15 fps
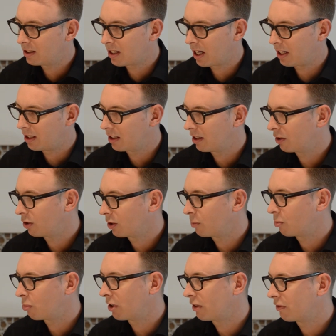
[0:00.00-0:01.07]
taking a
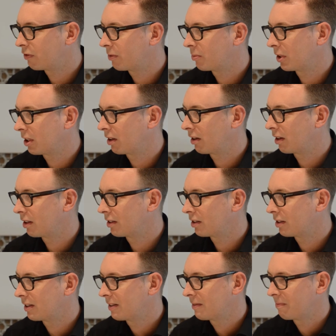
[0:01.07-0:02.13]
good brief from the
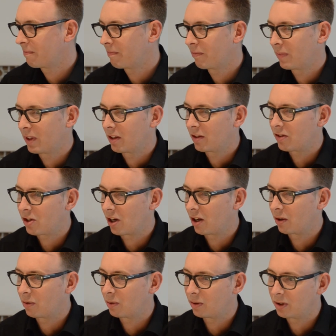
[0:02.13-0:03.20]
client.
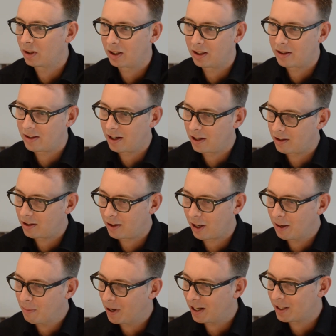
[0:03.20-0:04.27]
So it's it's
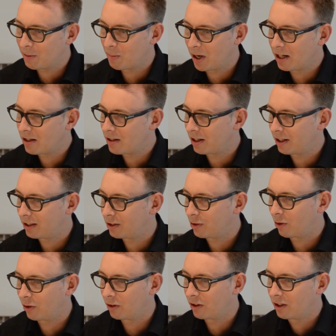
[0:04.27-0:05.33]
going back to
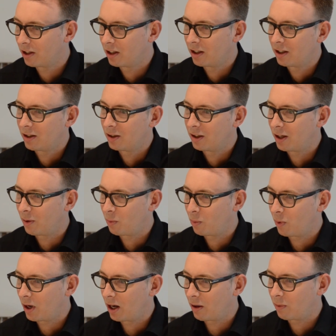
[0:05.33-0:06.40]
basics on uh,
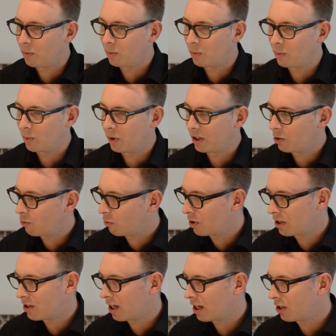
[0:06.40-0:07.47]
where, what the
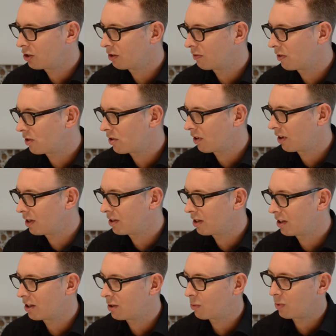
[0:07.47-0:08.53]
orientation of the
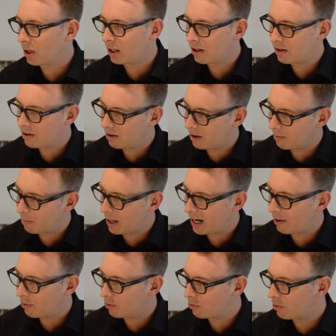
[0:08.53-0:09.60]
site is, where the site
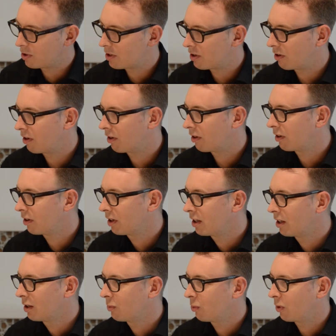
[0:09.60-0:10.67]
boundaries are,
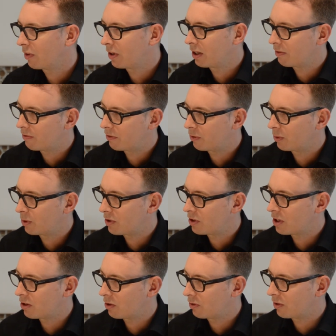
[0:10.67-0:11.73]
what the
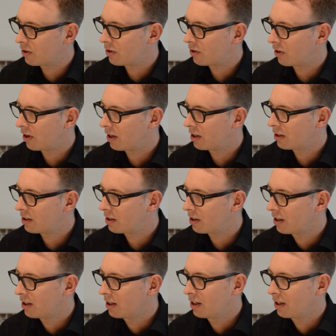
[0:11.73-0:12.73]
influences on the site,